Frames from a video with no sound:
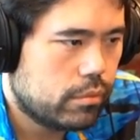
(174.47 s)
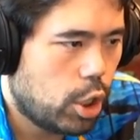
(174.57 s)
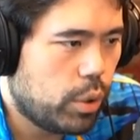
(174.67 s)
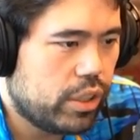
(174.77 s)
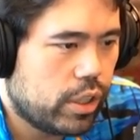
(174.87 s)

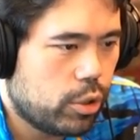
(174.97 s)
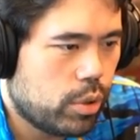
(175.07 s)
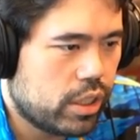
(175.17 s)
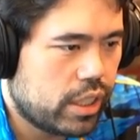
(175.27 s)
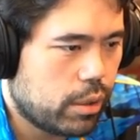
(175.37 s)
oh wait no I don't
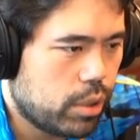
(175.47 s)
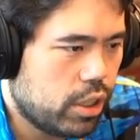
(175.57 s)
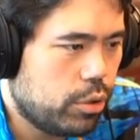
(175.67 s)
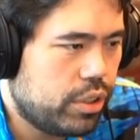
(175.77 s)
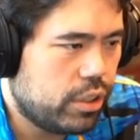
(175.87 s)
want to take I want to
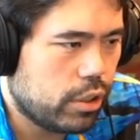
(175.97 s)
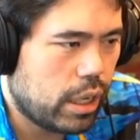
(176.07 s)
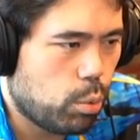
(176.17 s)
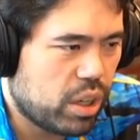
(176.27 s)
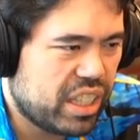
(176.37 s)
go here and I
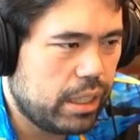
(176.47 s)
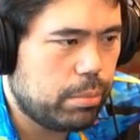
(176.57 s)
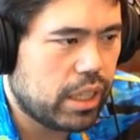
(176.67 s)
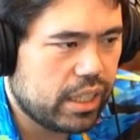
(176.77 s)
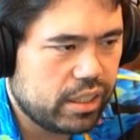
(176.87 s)
want to keep
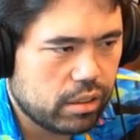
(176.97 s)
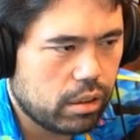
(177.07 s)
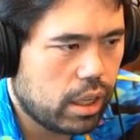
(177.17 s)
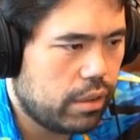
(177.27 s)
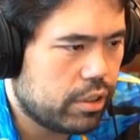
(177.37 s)
the idea
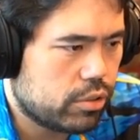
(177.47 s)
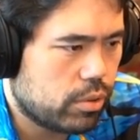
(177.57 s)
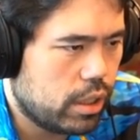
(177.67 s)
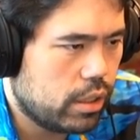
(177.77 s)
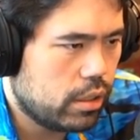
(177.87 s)
alive that's
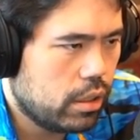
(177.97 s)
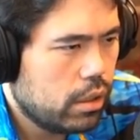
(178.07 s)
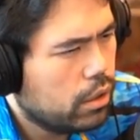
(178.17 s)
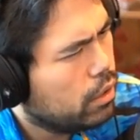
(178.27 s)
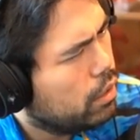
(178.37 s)
right
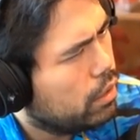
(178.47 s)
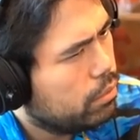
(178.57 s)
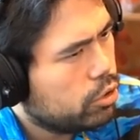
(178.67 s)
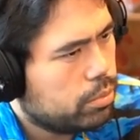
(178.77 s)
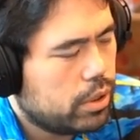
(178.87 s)

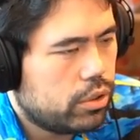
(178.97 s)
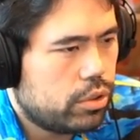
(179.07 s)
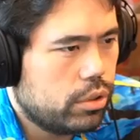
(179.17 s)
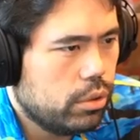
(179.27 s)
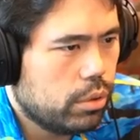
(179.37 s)

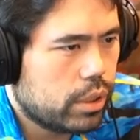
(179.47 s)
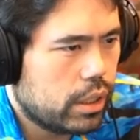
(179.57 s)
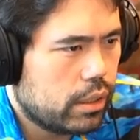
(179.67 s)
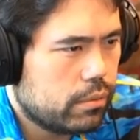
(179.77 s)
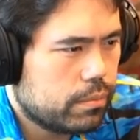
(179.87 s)
b2 okay
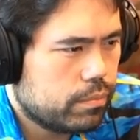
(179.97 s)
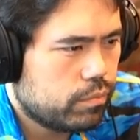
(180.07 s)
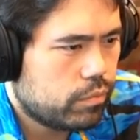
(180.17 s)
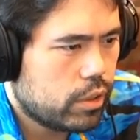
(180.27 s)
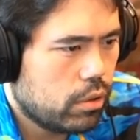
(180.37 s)
that
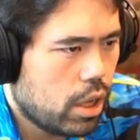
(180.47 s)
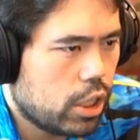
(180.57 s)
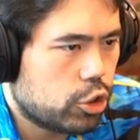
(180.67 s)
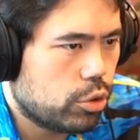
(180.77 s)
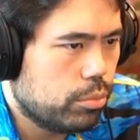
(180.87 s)

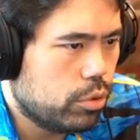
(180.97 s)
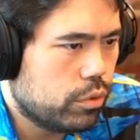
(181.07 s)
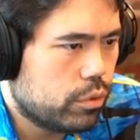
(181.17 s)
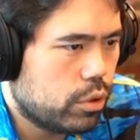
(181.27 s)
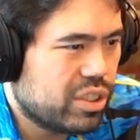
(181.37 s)
logical move
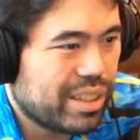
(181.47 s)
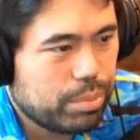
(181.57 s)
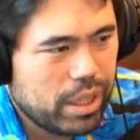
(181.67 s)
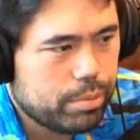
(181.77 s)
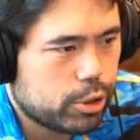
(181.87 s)
of course I can
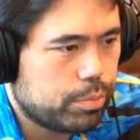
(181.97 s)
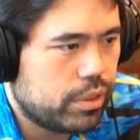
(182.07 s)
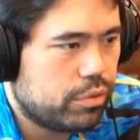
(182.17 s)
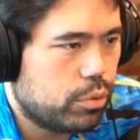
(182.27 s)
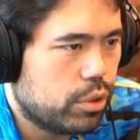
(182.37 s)
play bishop
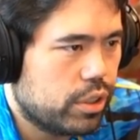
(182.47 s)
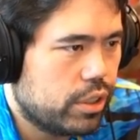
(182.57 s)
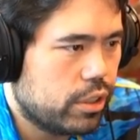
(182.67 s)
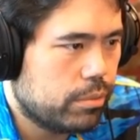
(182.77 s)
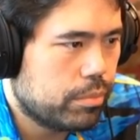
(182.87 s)
b4
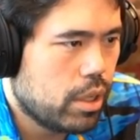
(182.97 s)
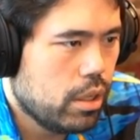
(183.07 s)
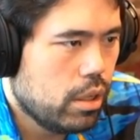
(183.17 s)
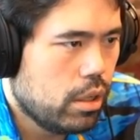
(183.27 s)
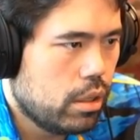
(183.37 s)
here
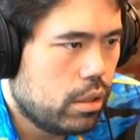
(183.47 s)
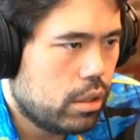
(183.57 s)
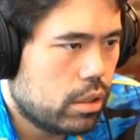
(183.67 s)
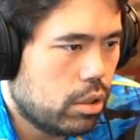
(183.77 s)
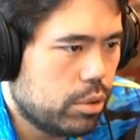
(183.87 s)

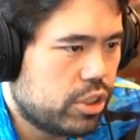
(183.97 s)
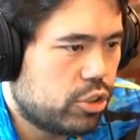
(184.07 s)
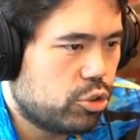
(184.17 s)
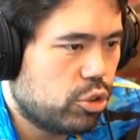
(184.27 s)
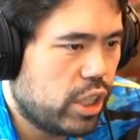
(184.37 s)
always
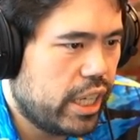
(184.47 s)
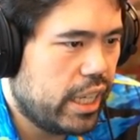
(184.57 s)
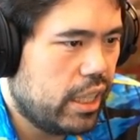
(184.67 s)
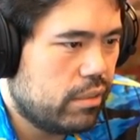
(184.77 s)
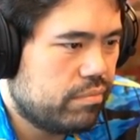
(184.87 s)
trade